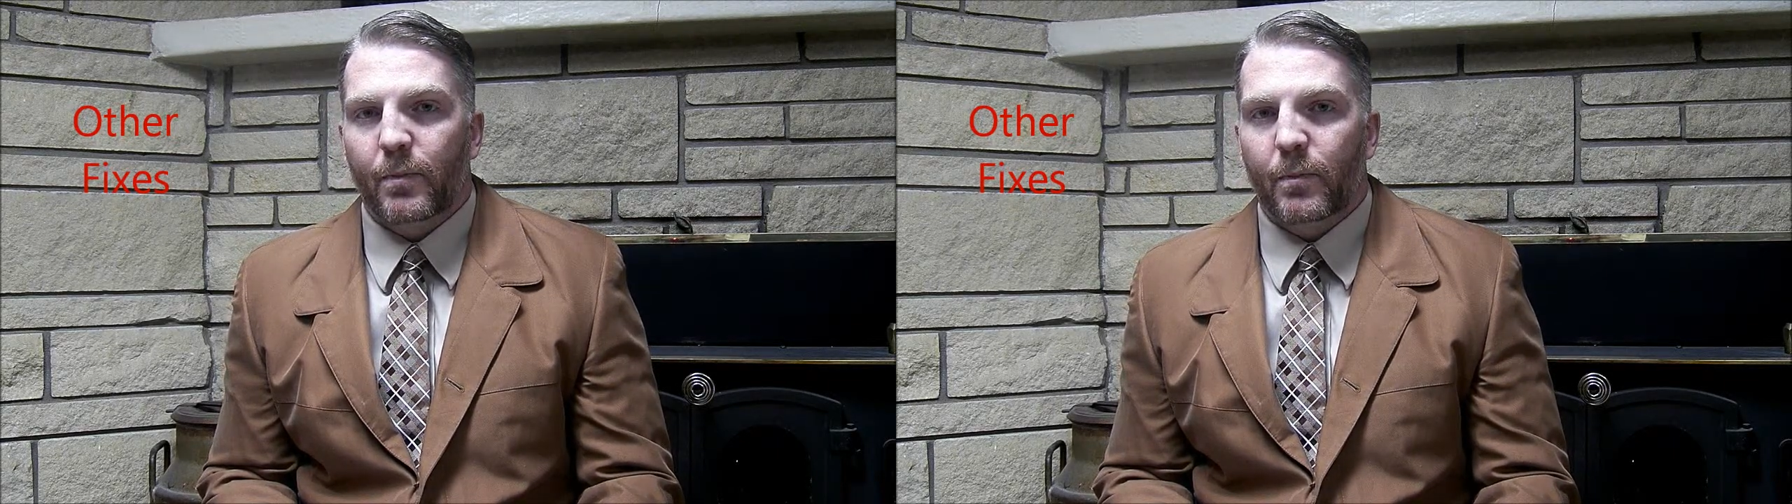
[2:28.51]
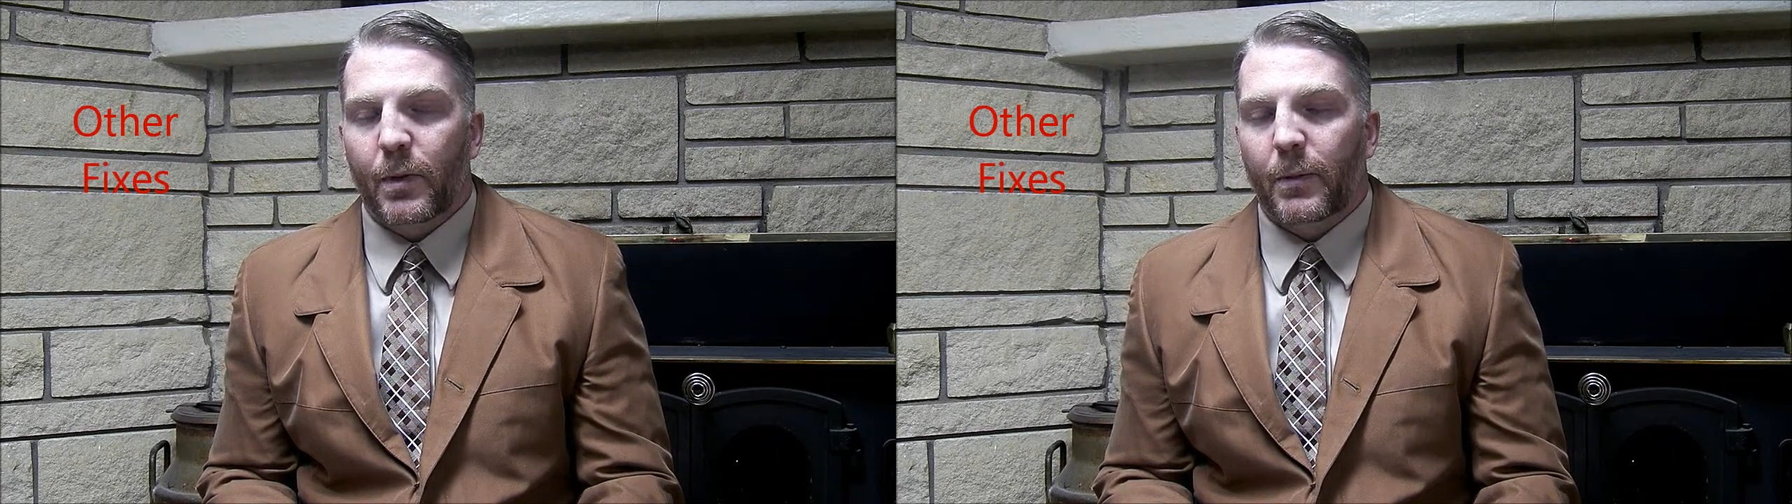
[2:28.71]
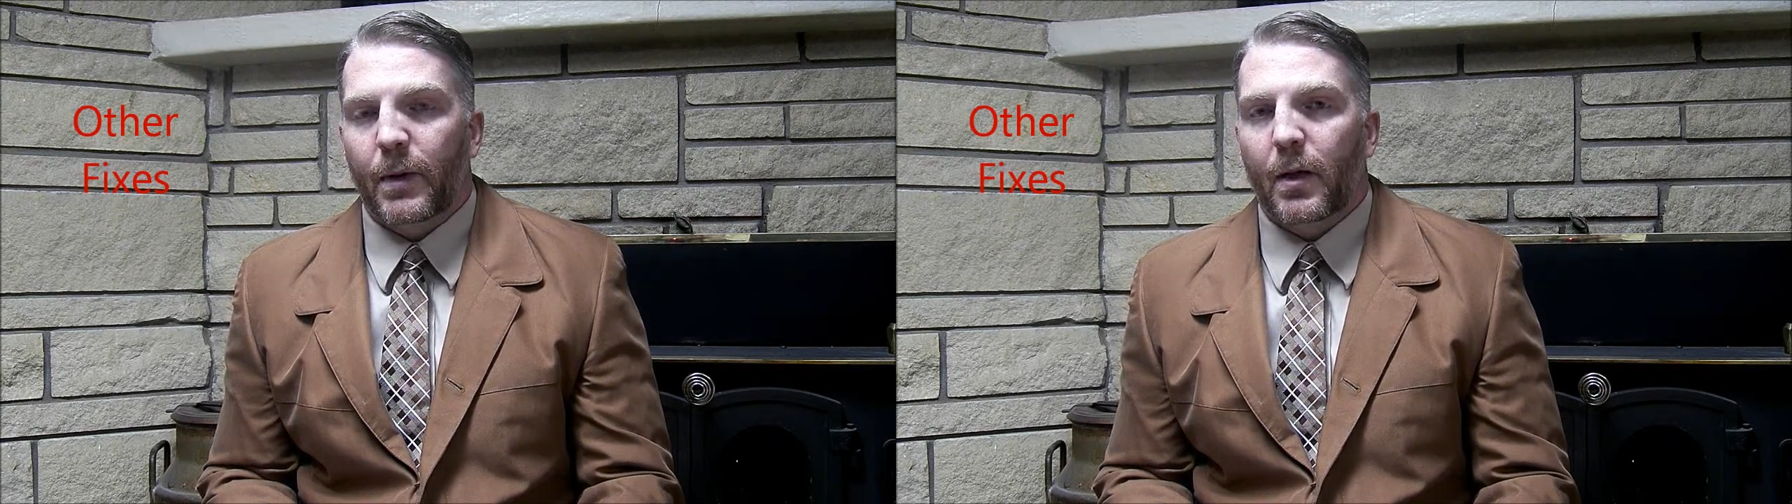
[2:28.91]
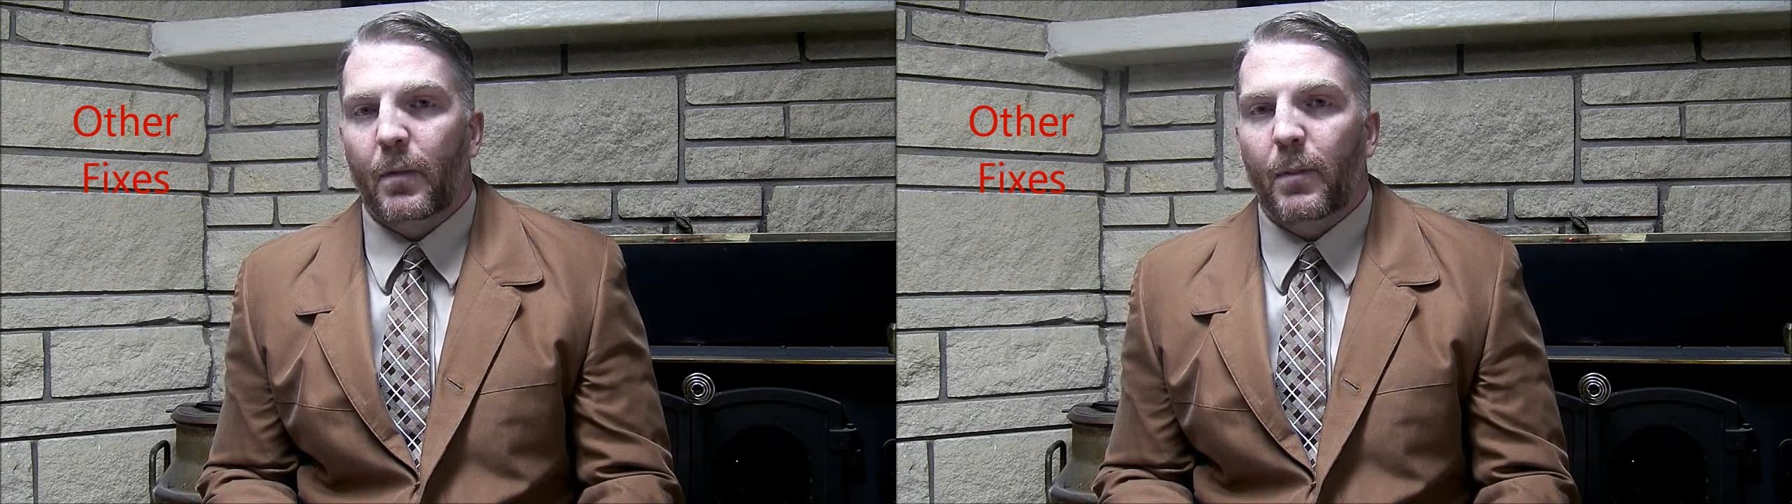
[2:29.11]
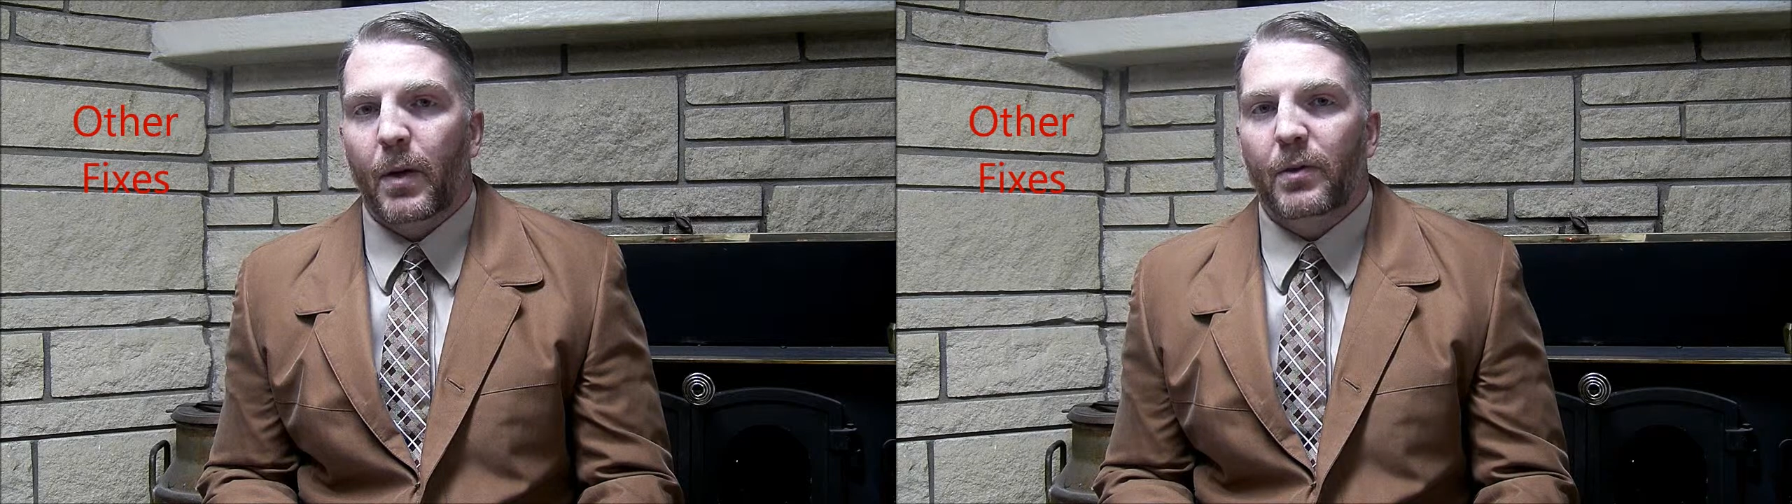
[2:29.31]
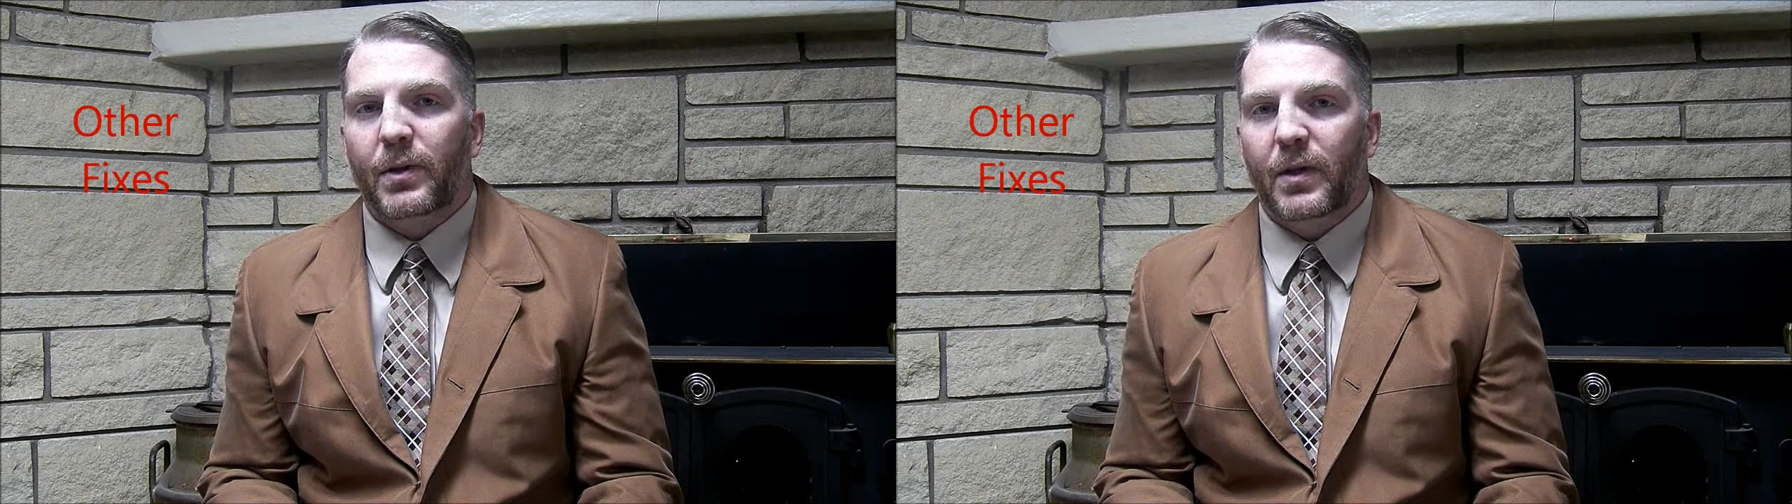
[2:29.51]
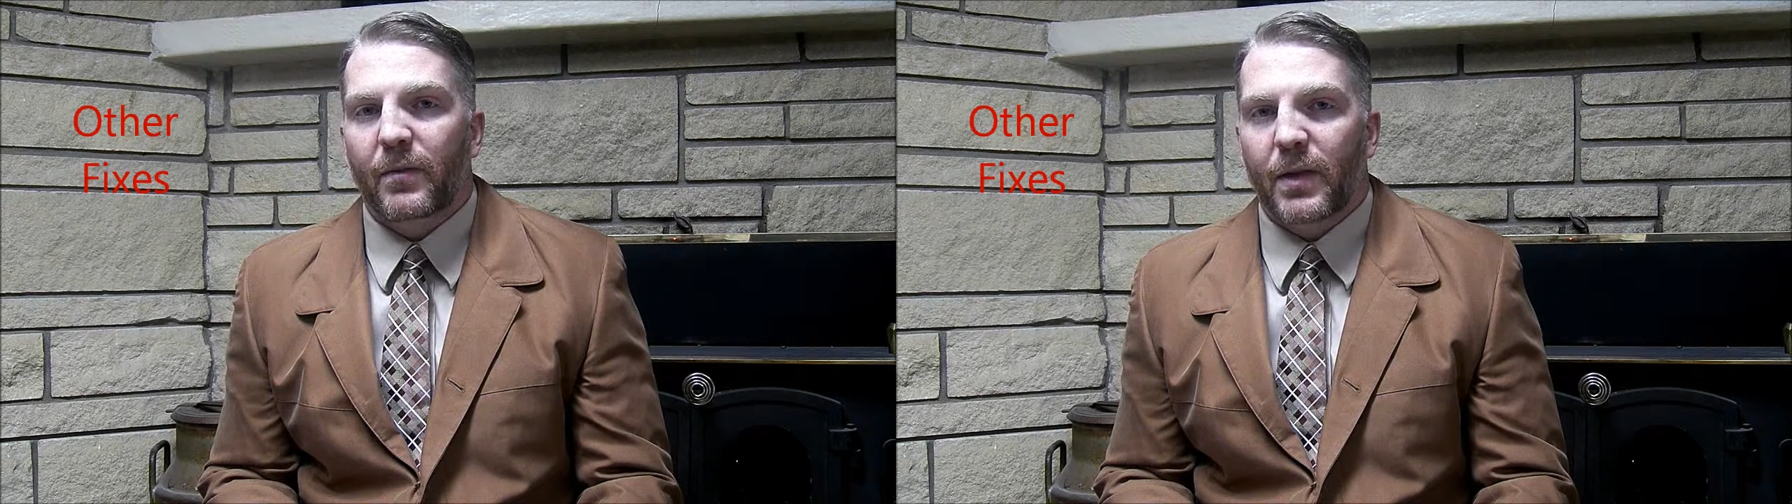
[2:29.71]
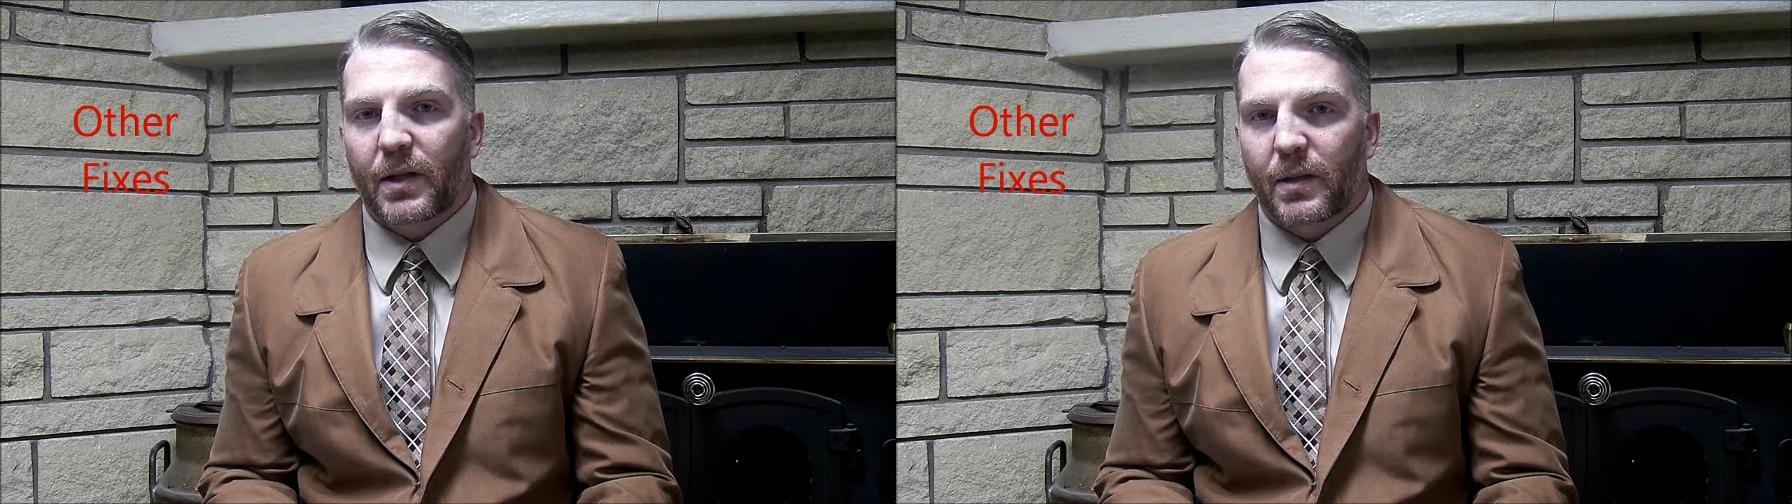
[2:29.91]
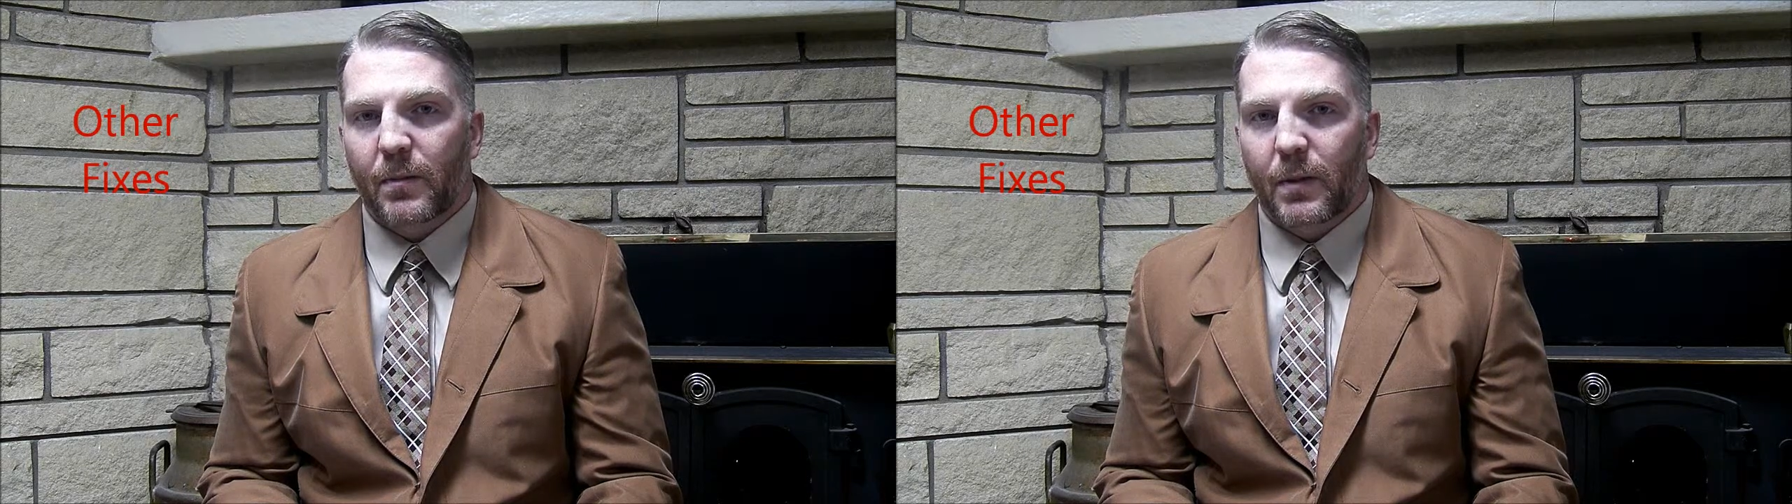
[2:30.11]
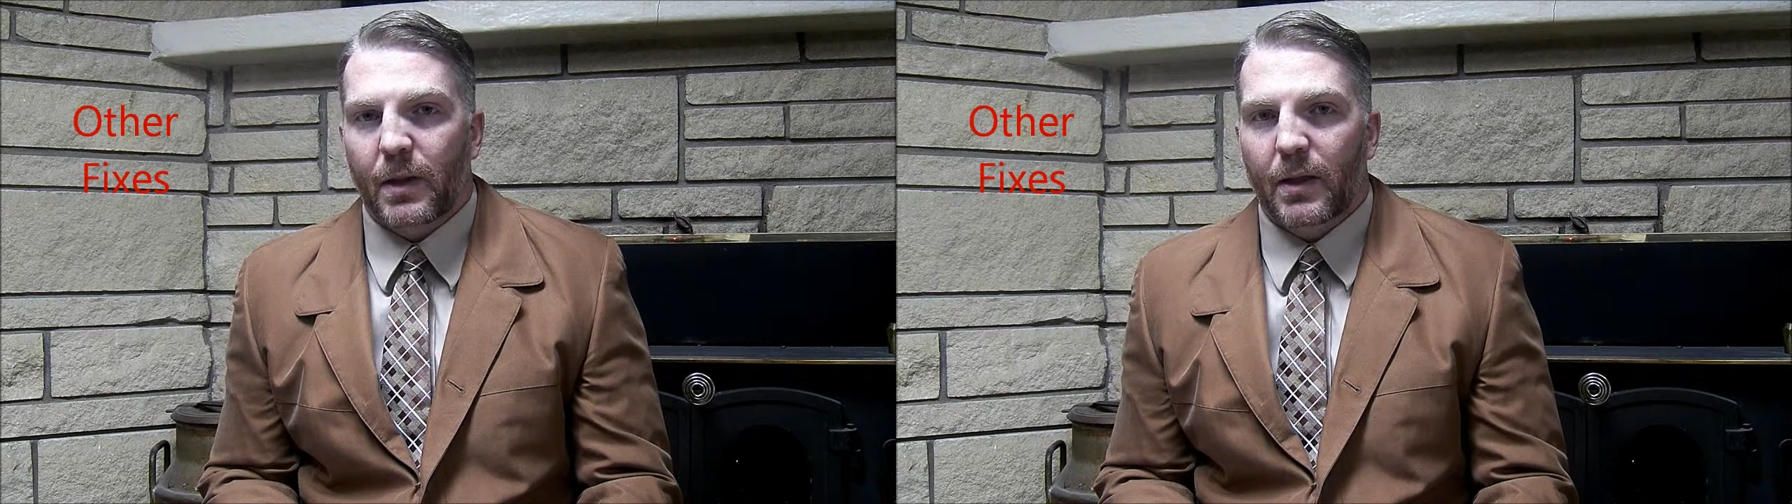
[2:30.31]
what we call post-conviction
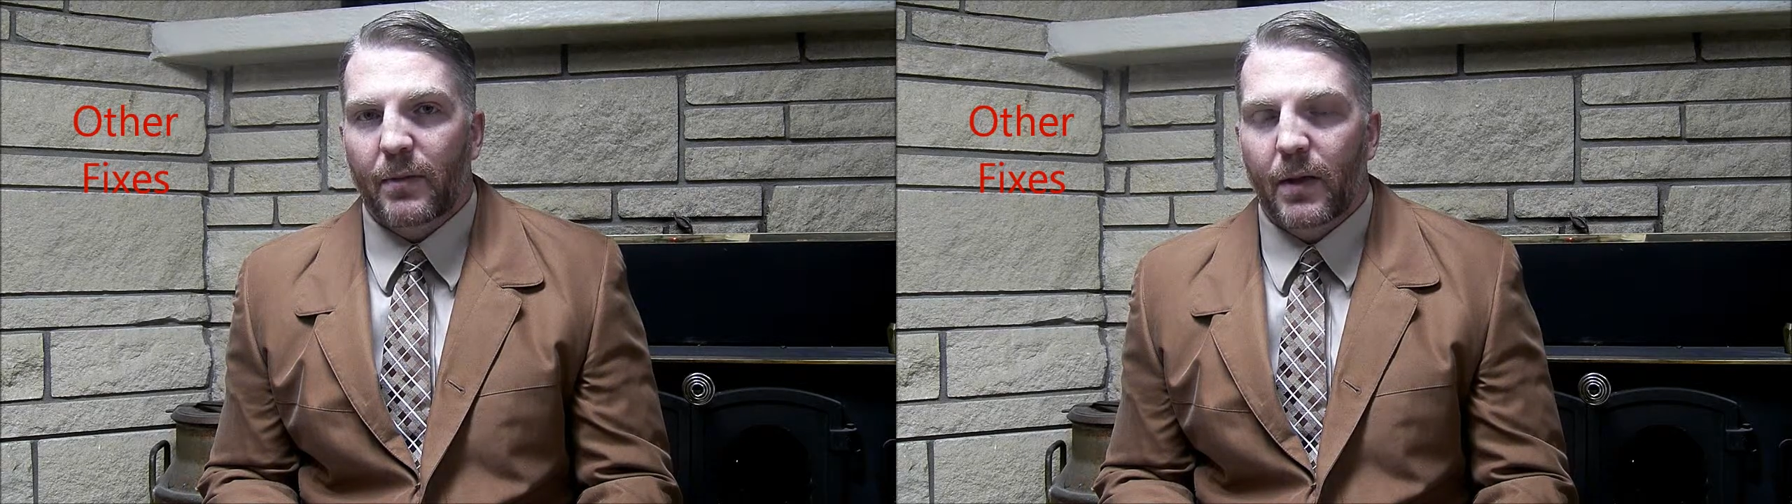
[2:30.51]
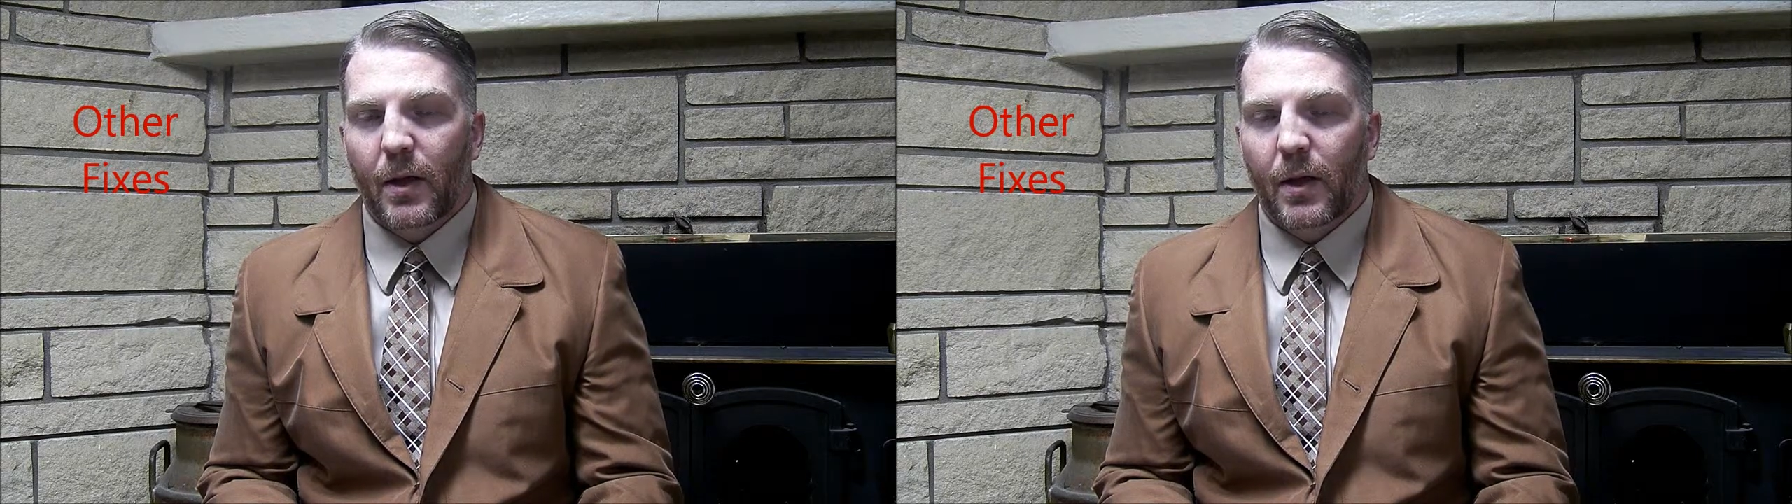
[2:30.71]
relief,